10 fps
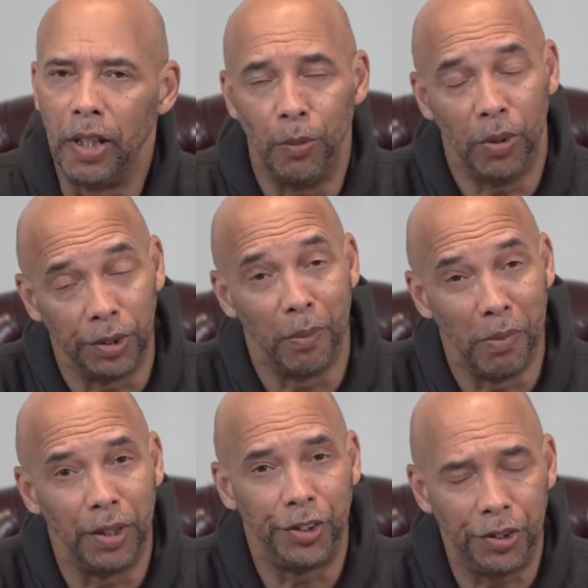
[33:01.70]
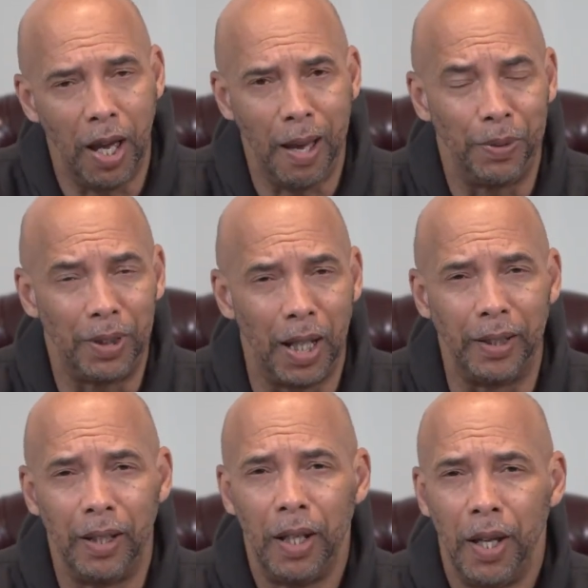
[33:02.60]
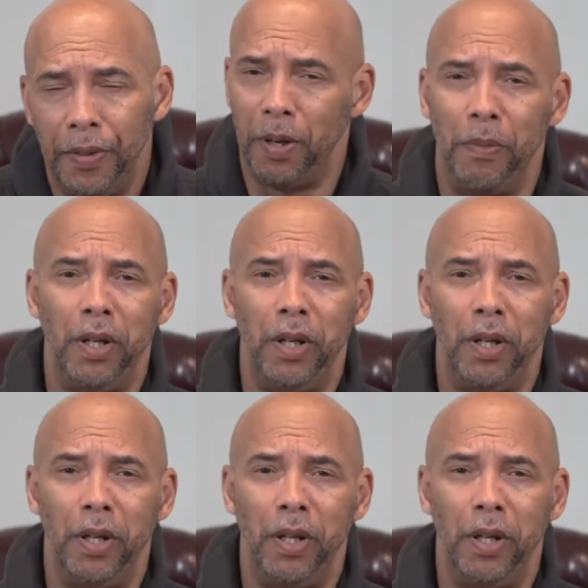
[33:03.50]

It will diminish your appetite. There are